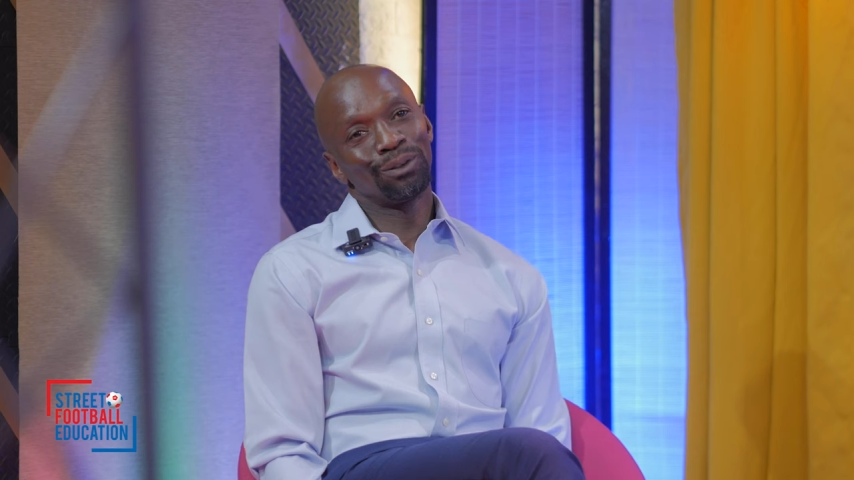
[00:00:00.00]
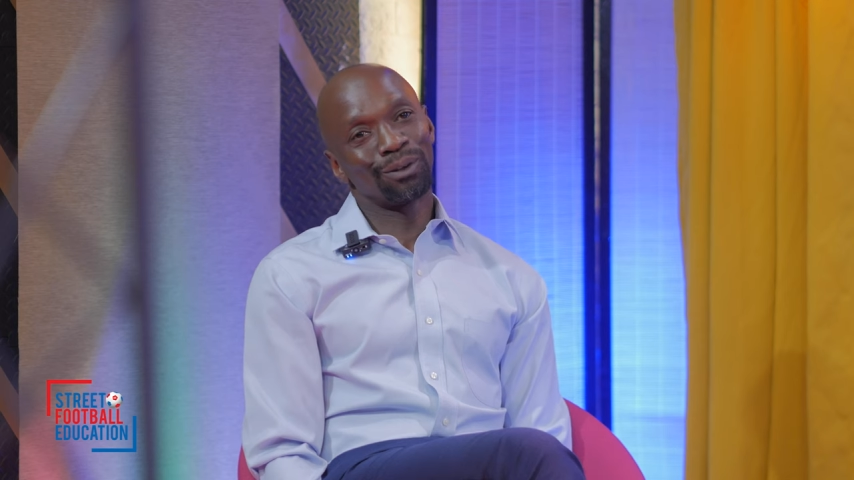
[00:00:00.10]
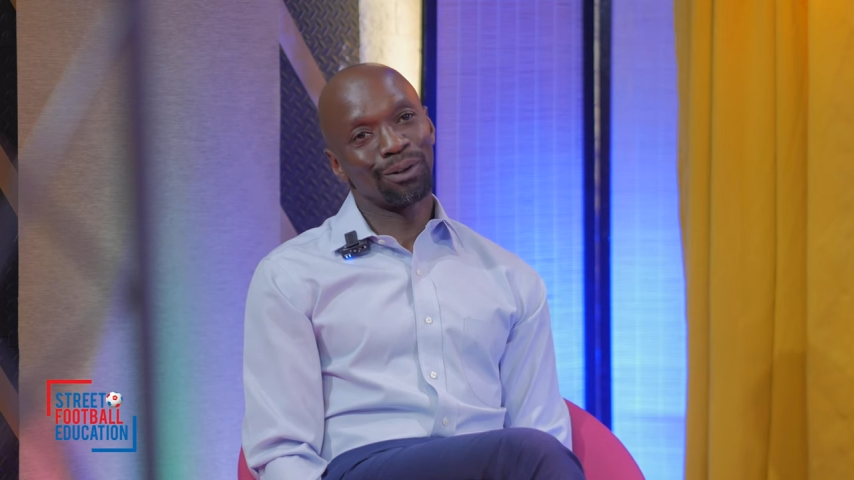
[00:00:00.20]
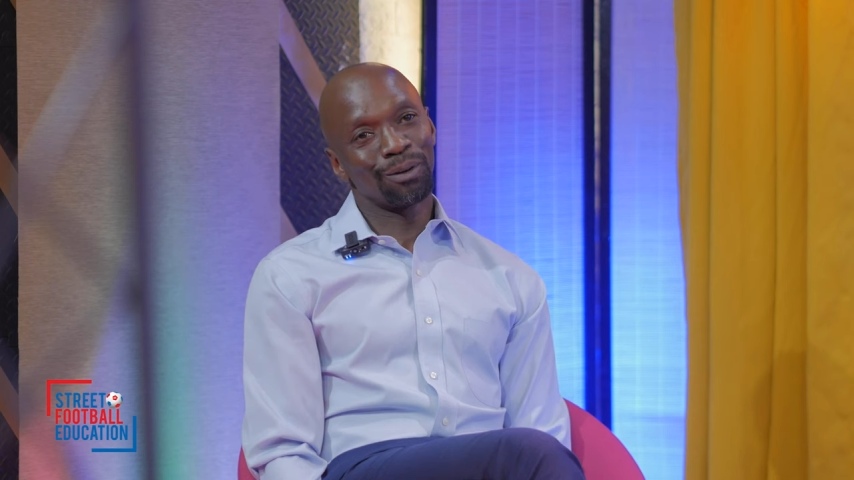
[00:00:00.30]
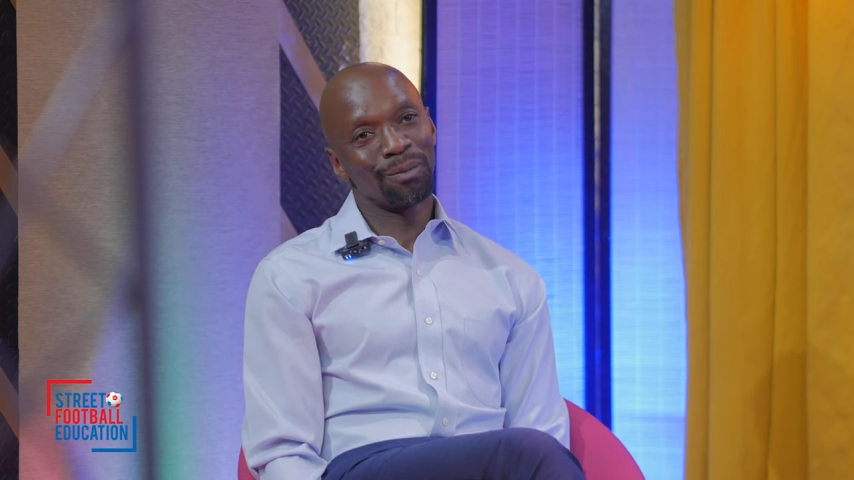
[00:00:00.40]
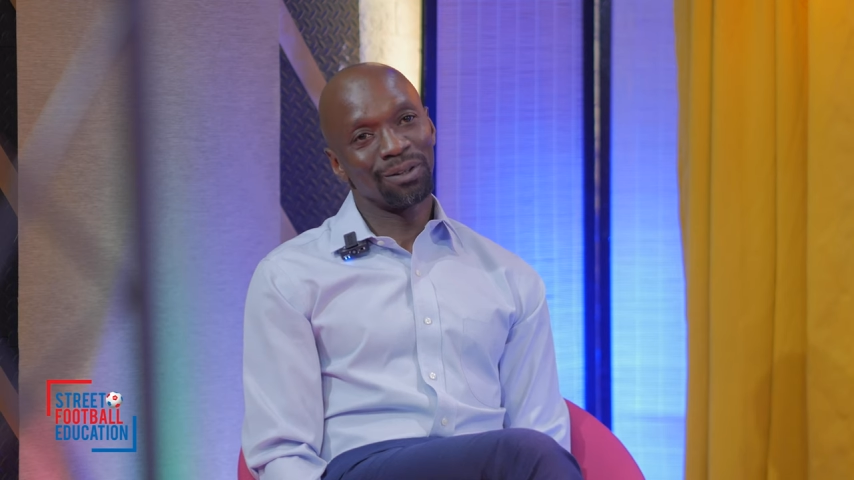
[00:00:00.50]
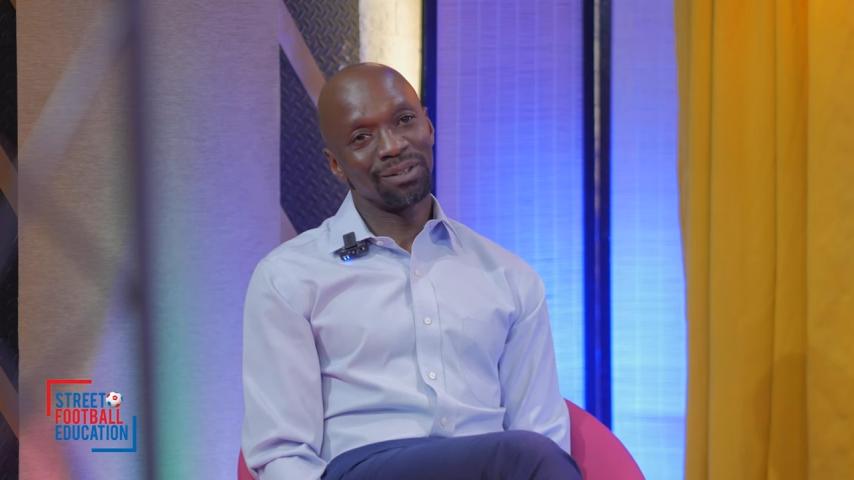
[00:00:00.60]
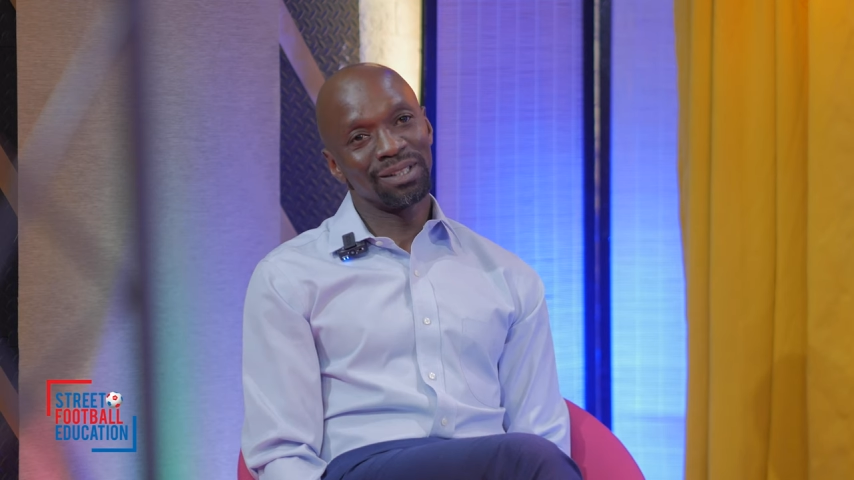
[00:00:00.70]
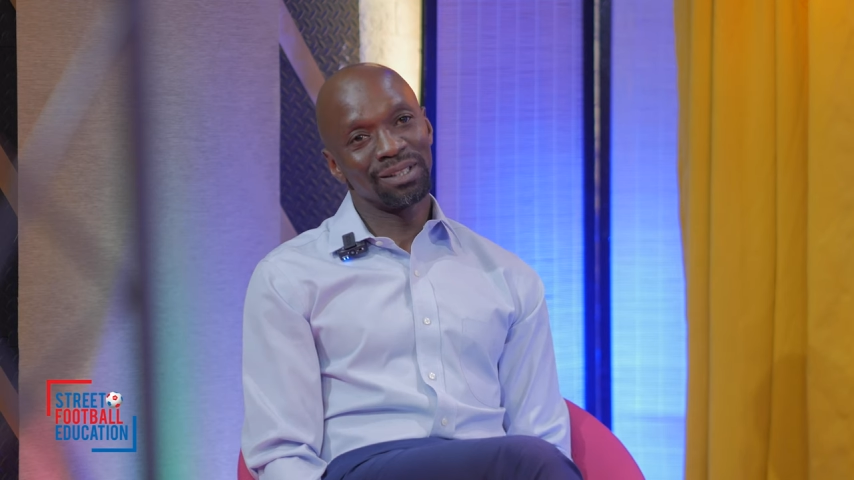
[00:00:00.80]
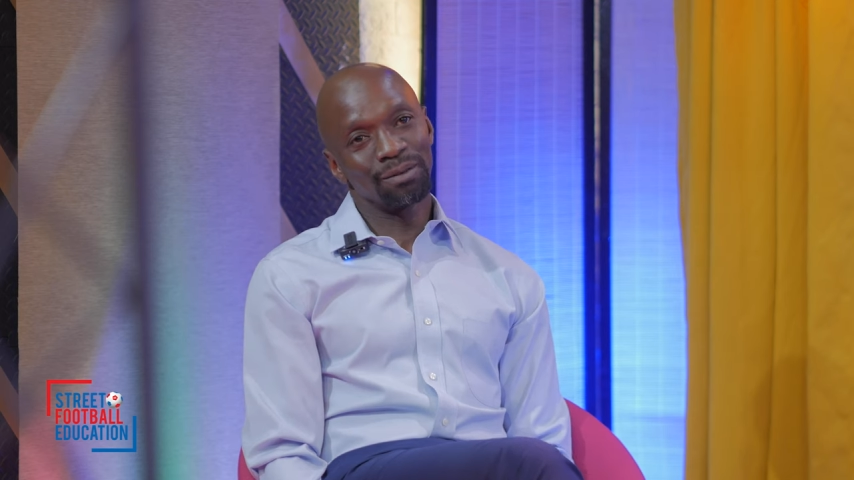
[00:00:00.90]
want to talk
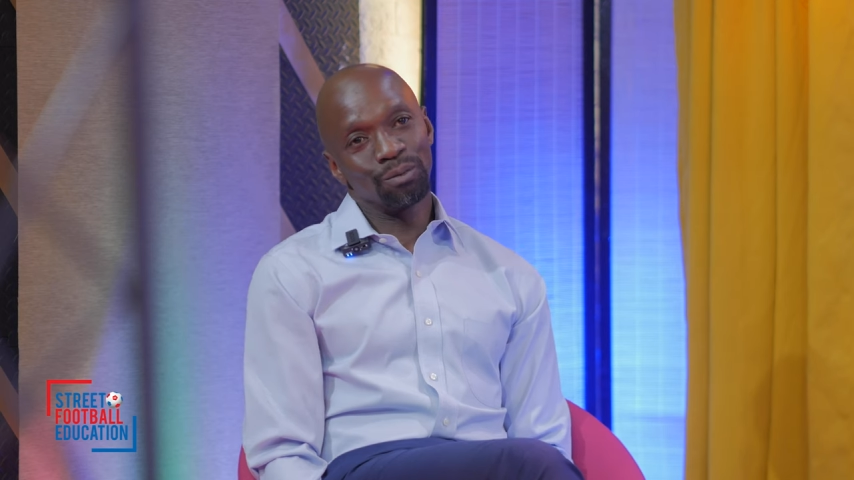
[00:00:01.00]
about this.